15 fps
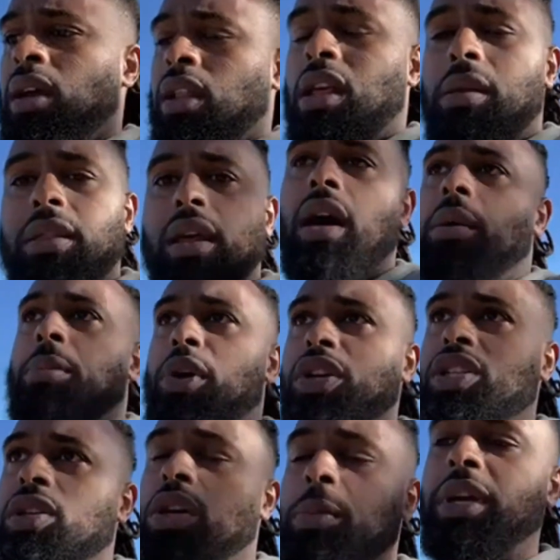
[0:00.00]
The
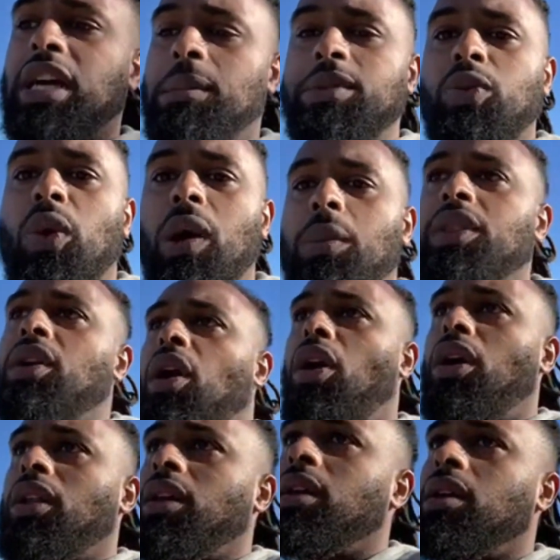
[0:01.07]
person who becomes one with the
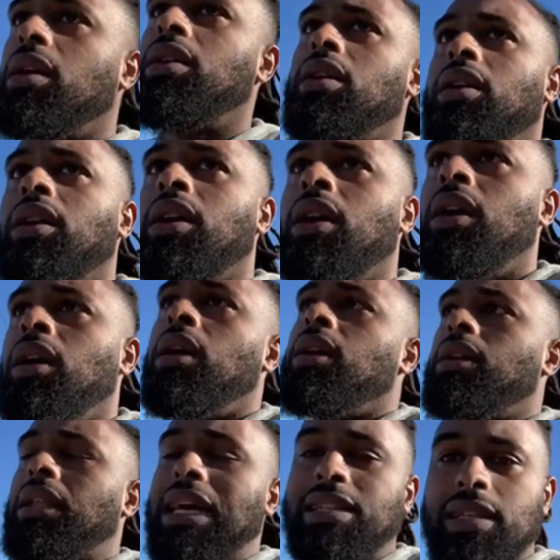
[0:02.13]
harlot,
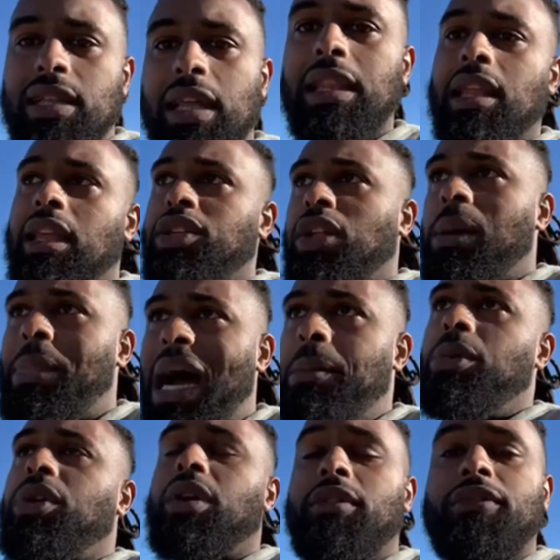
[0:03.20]
that's a, so that
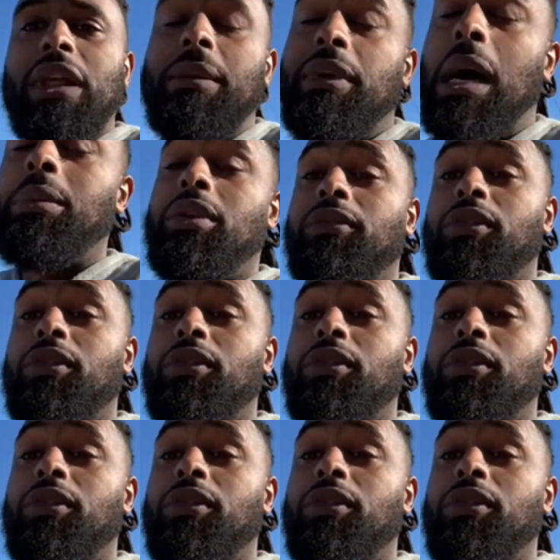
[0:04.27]
Bible that Bible